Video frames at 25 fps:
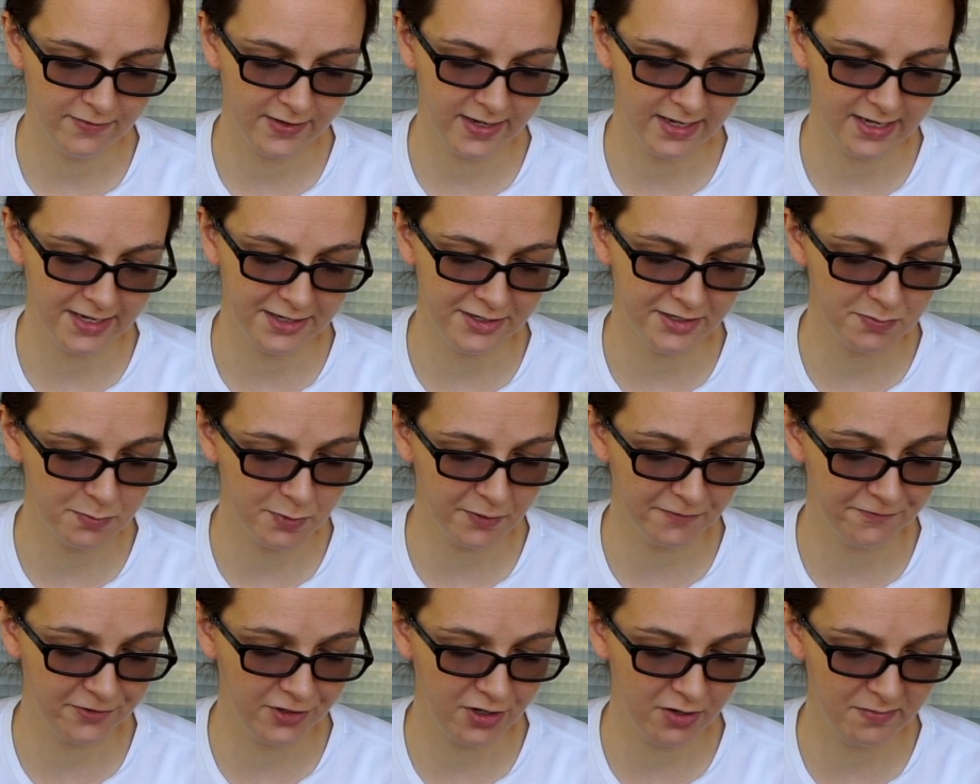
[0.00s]
Can I use
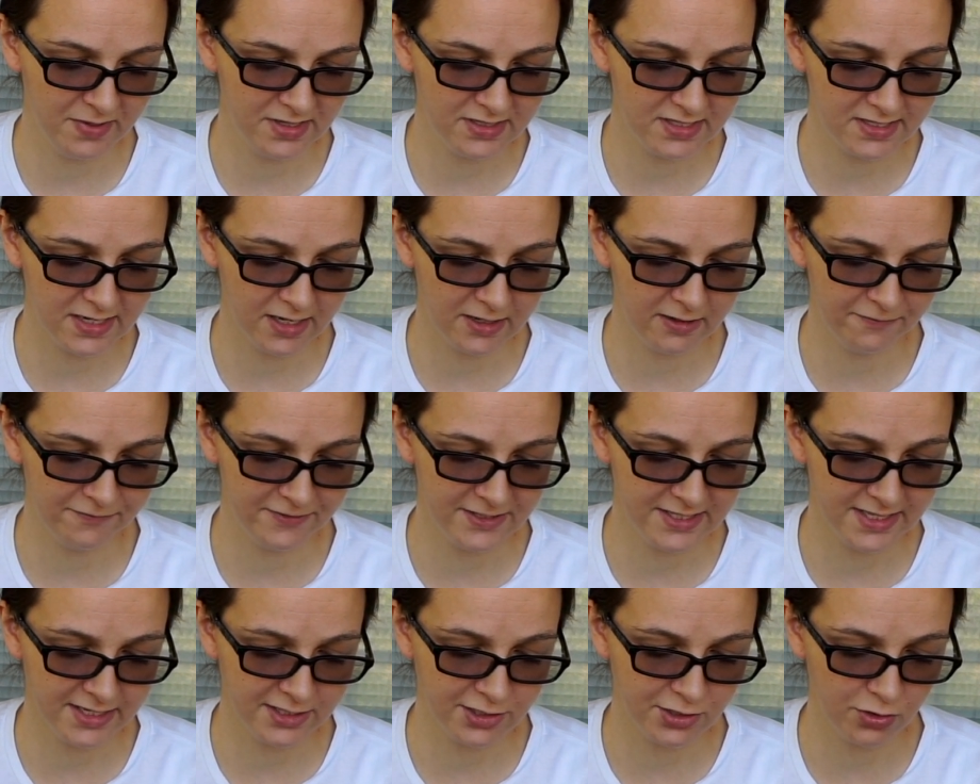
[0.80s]
perfume instead of
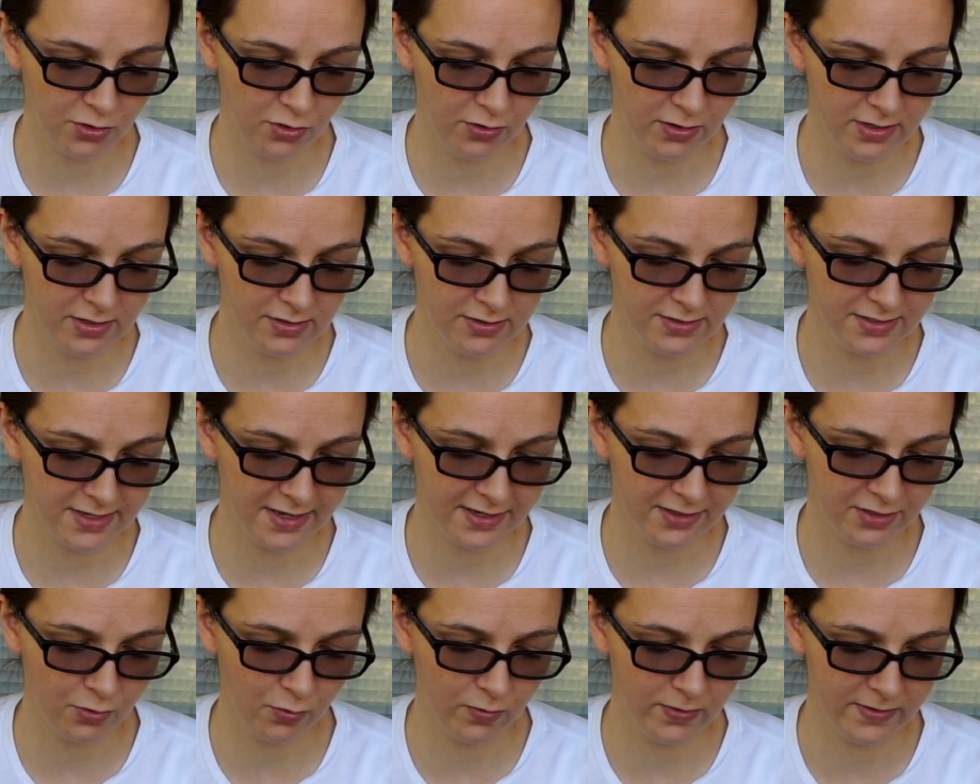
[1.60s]
essential oils
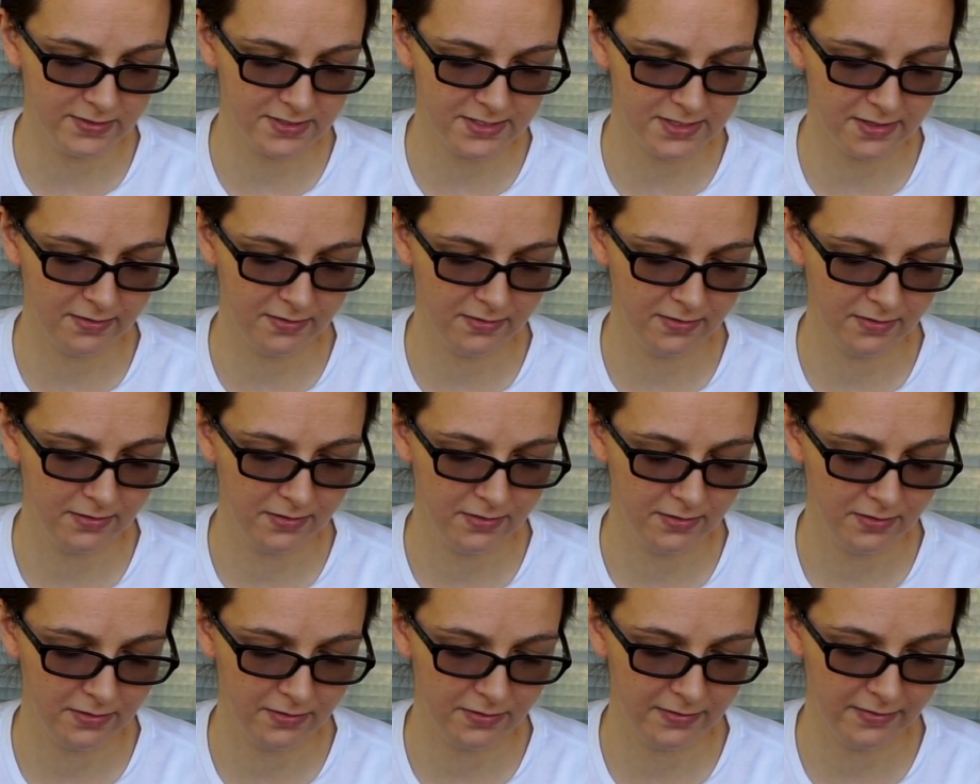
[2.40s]
like the ones
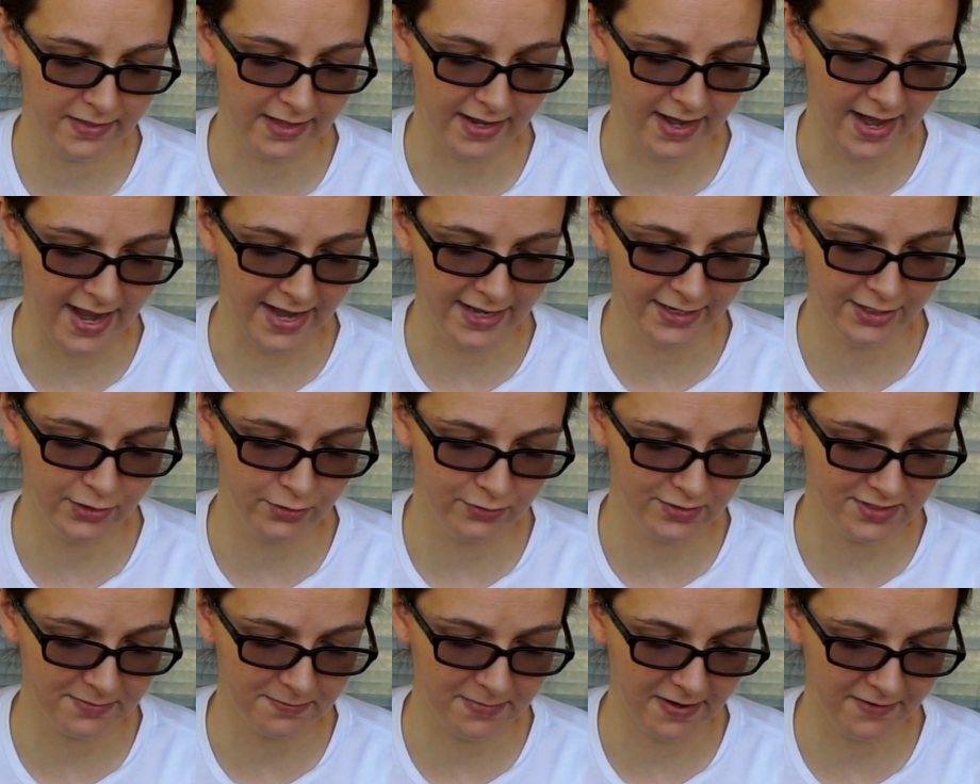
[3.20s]
that I
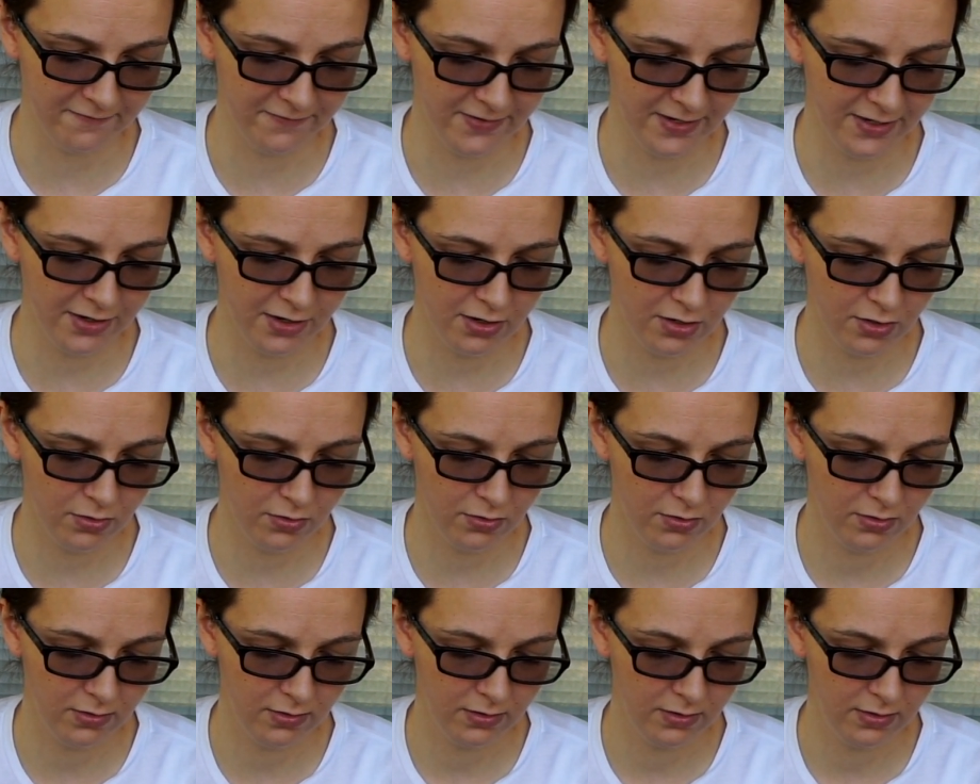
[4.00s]
use in my
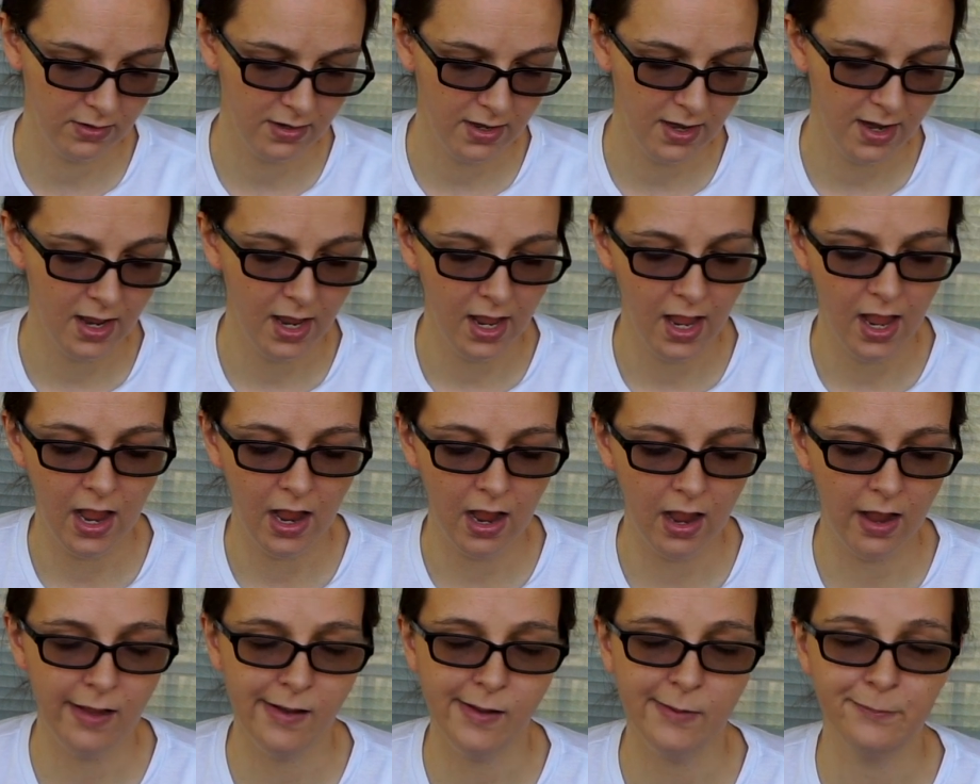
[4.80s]
video?
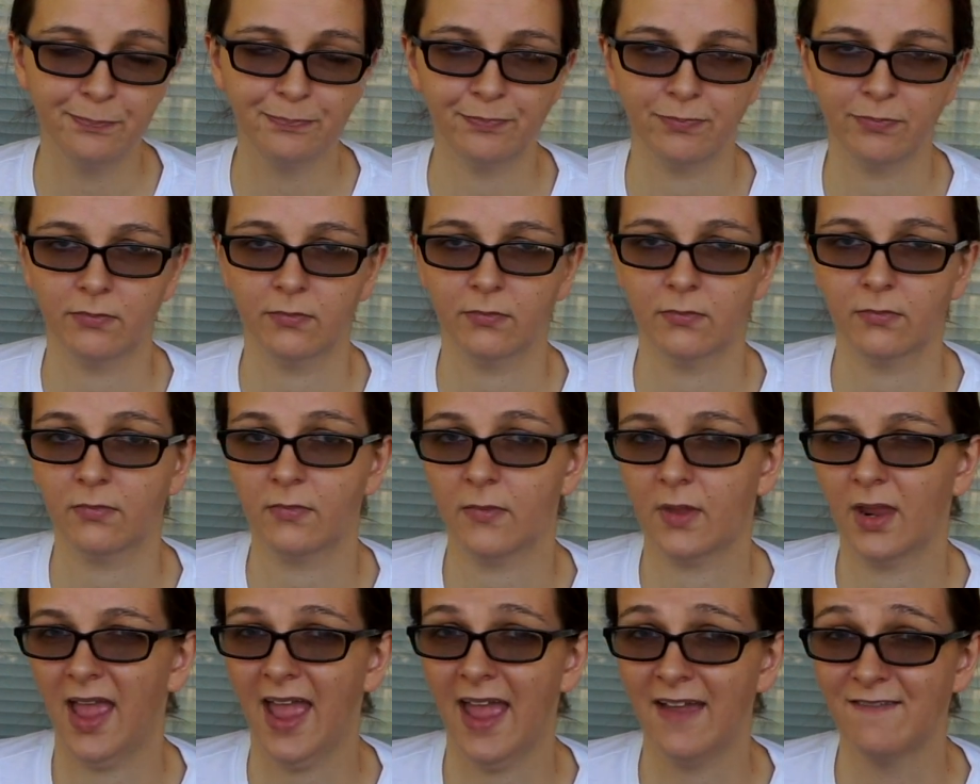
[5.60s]

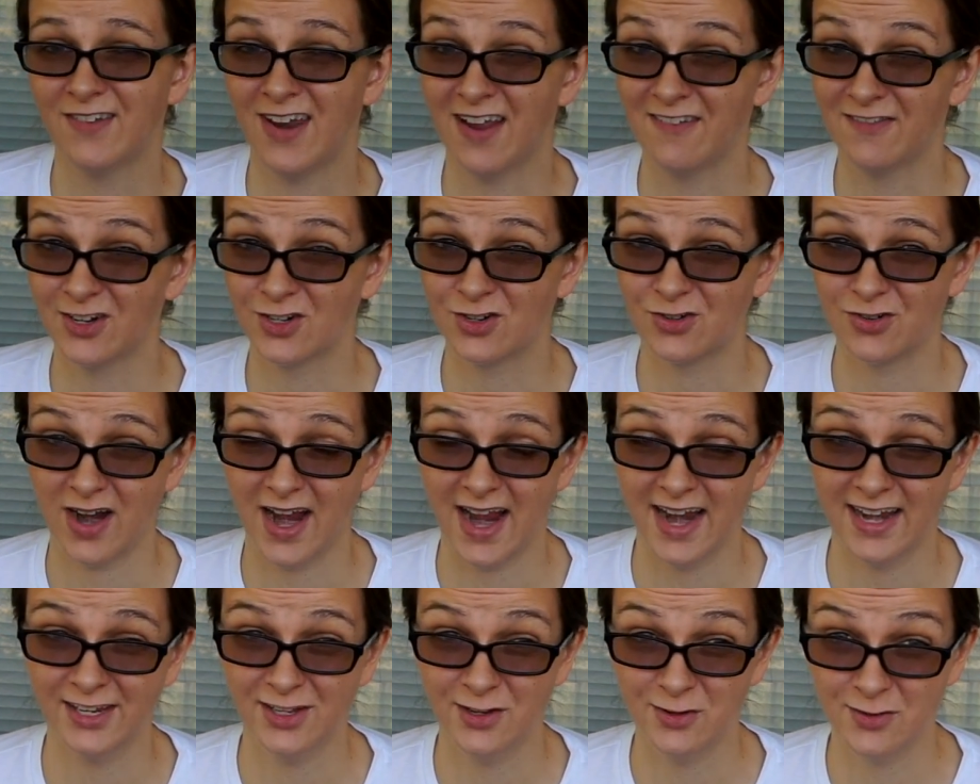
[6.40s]
I've never
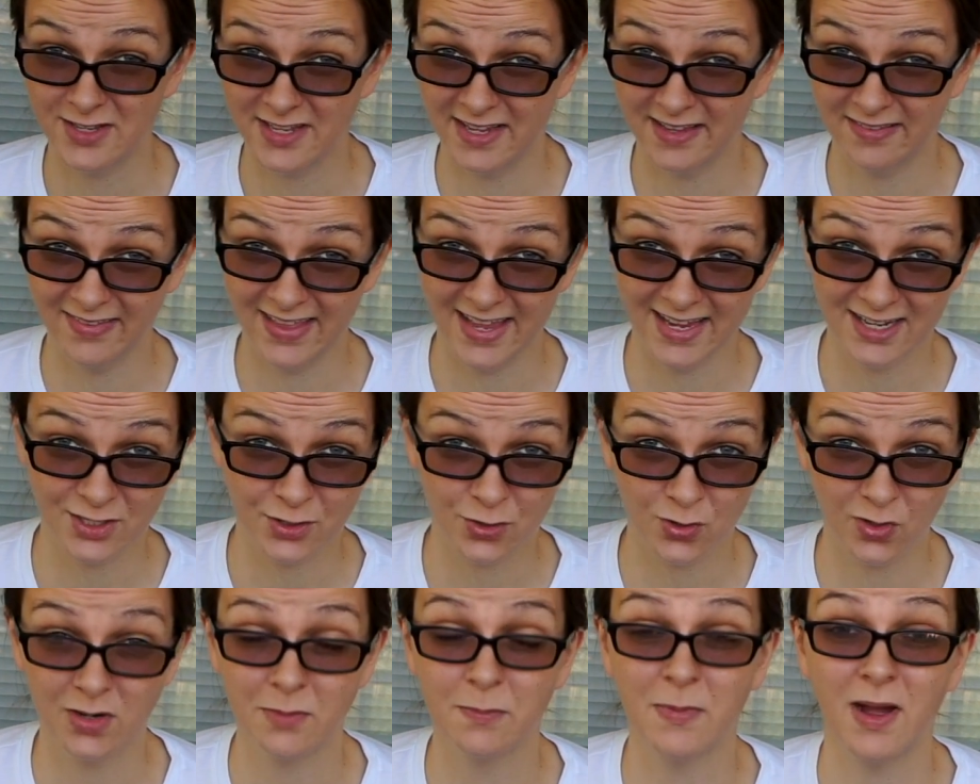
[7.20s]
tried using like
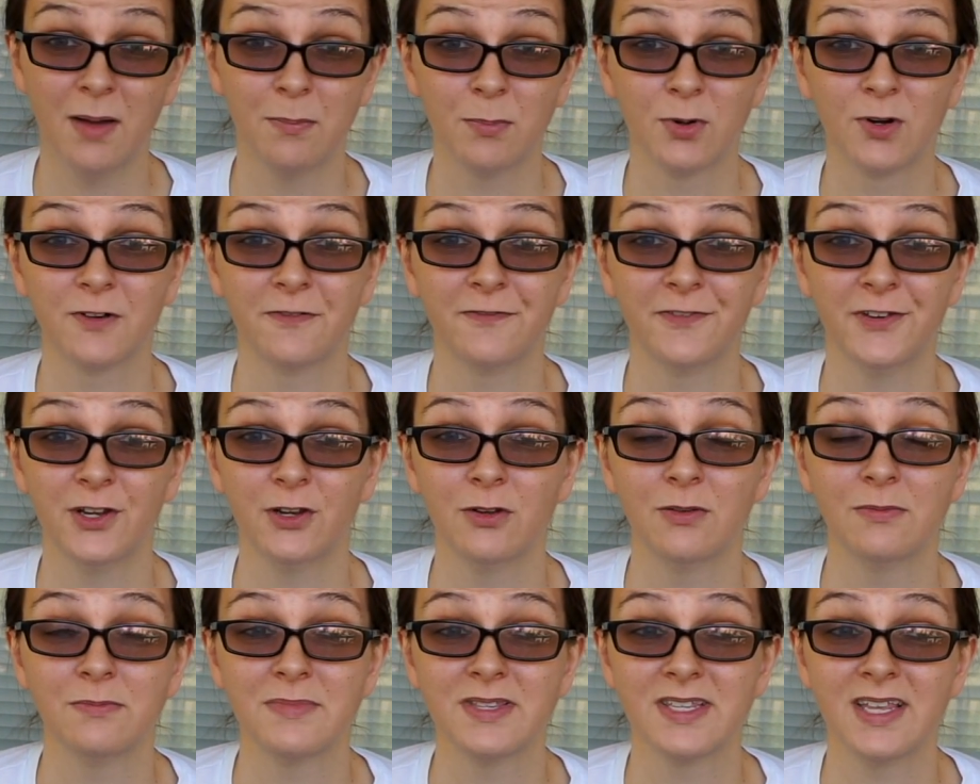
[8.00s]
store-bought
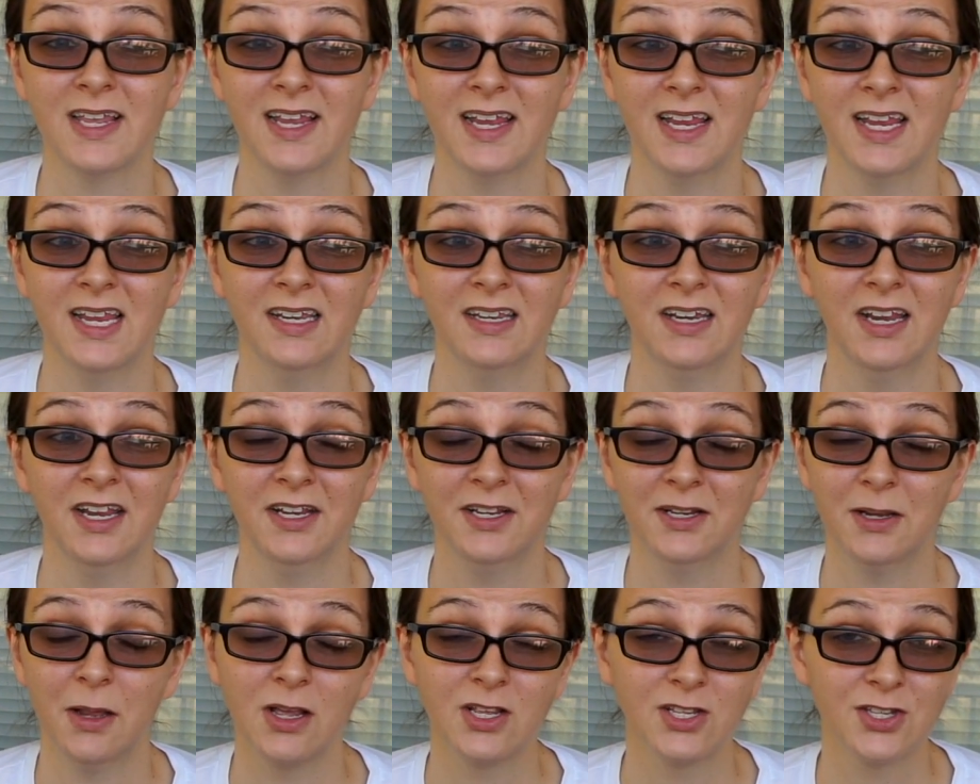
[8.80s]
perfumes in
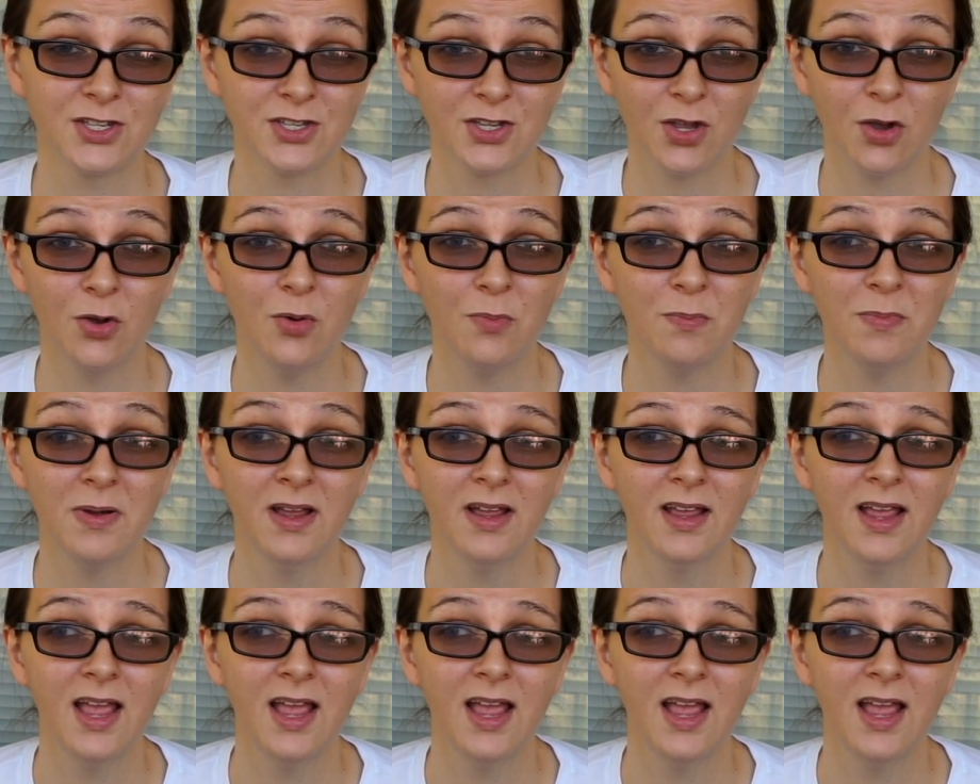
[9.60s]
soap.